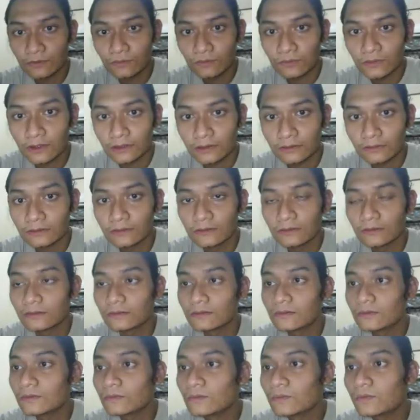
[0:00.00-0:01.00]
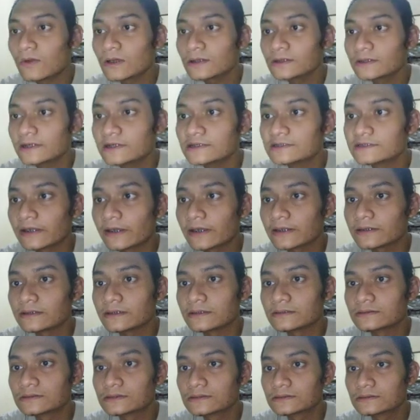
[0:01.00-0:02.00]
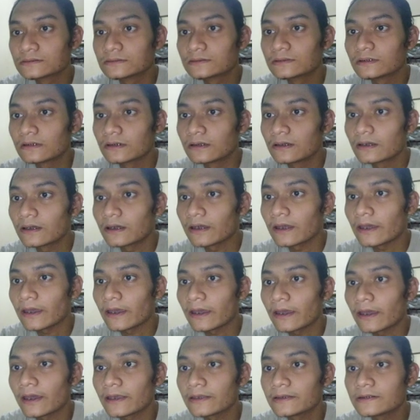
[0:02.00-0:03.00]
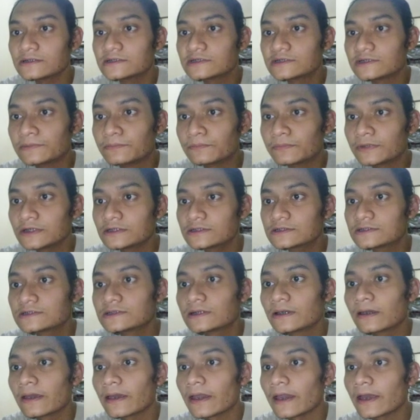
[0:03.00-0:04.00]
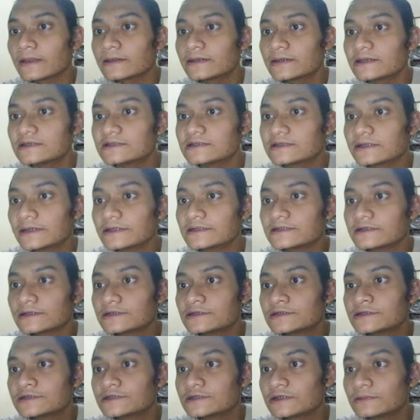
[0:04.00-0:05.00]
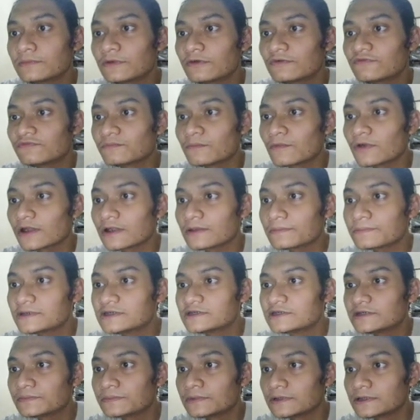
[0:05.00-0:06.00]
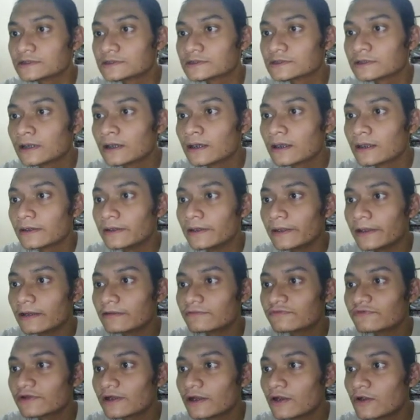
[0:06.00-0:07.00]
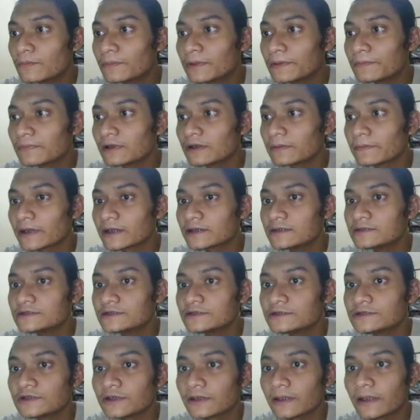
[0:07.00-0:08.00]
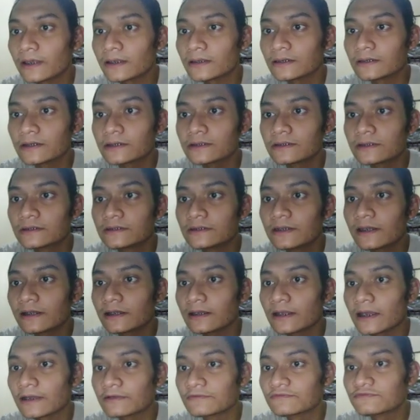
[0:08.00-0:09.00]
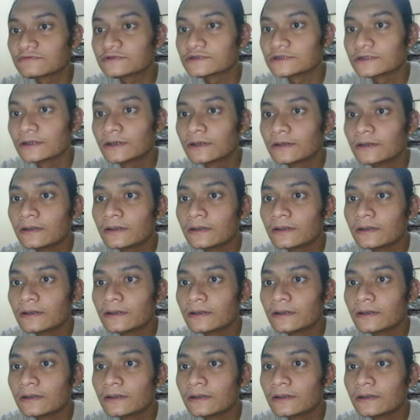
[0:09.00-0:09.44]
1. What is ethics? At its simple, ethics is a system of moral principles. They affect how people make decisions and lead their lives.